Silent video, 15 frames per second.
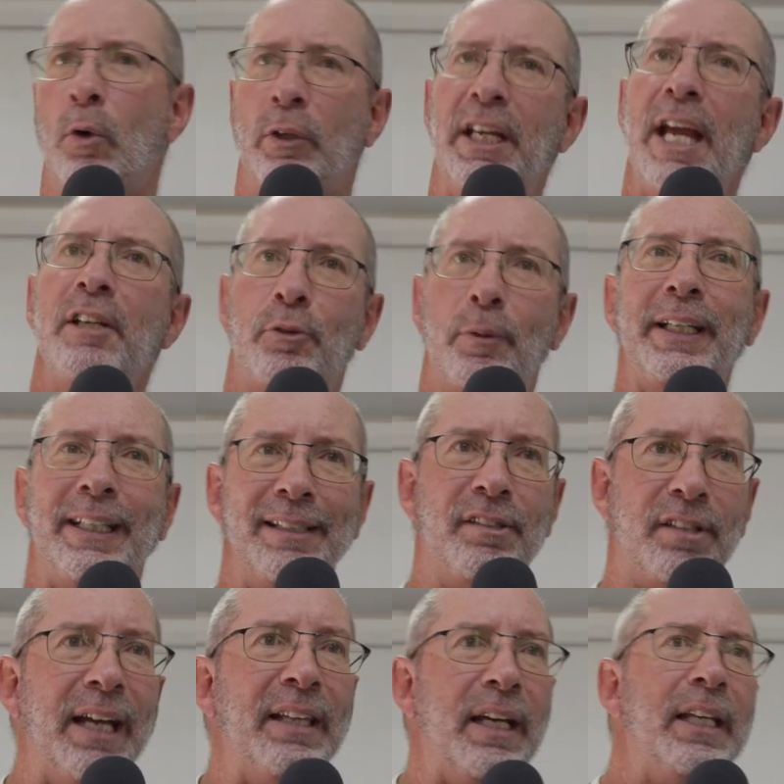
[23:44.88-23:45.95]
Yes, we can
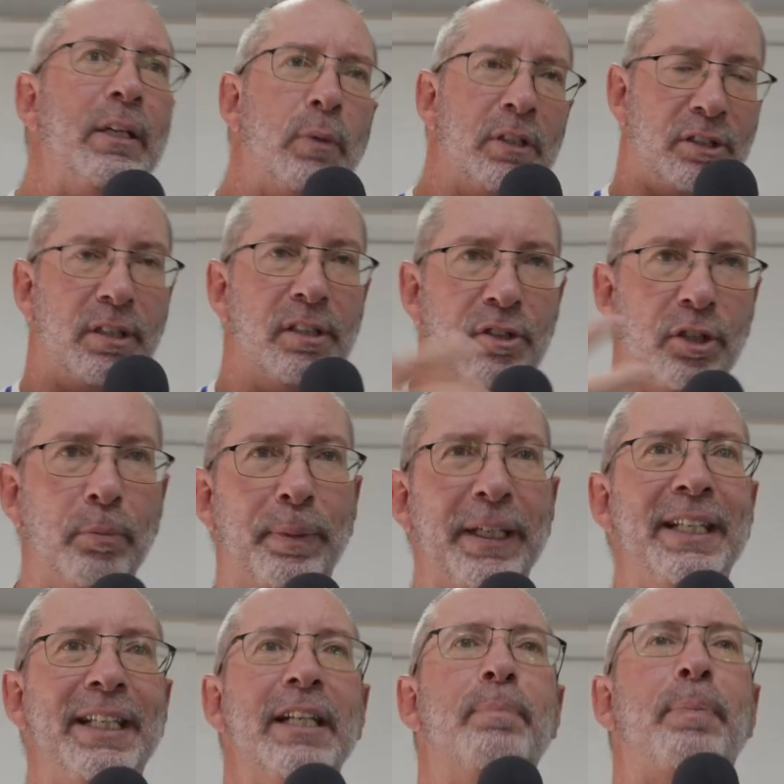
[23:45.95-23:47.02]
say that he was
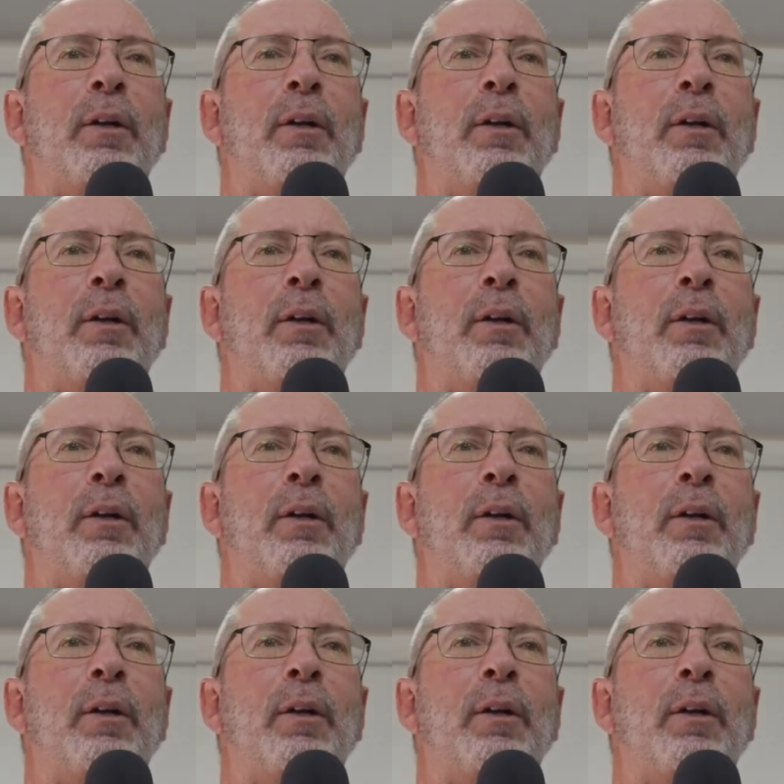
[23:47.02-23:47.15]
disobedient,